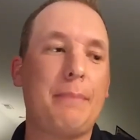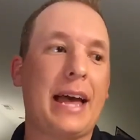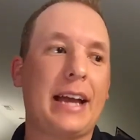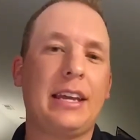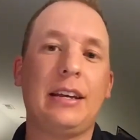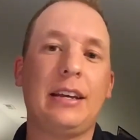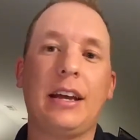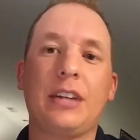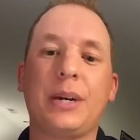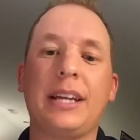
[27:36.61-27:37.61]
back in
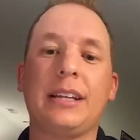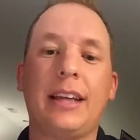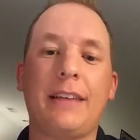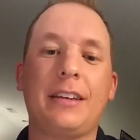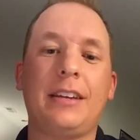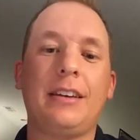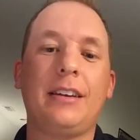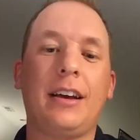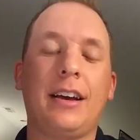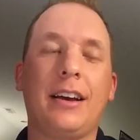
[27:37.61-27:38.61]

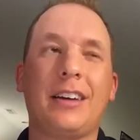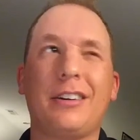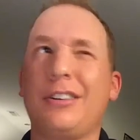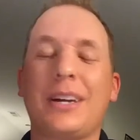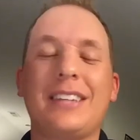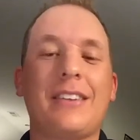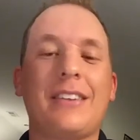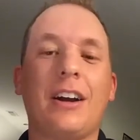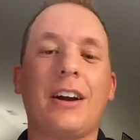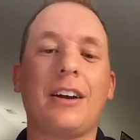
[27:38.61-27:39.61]
2011,
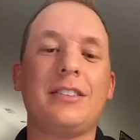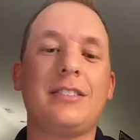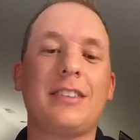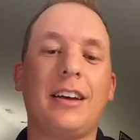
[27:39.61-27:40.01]
127 yards,